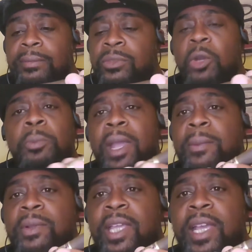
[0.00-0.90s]
no
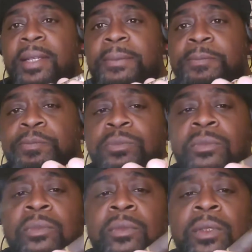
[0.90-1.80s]
pepper yet,
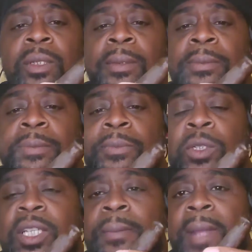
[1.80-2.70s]

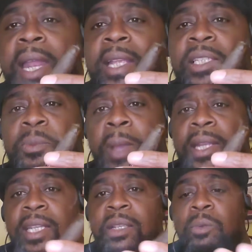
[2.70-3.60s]
which I'm not
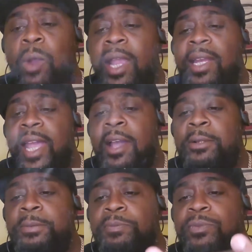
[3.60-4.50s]
expecting right
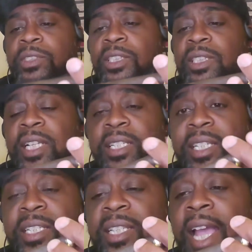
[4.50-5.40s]
now since I
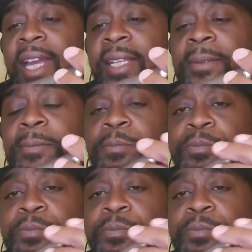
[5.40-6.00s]
just lighted.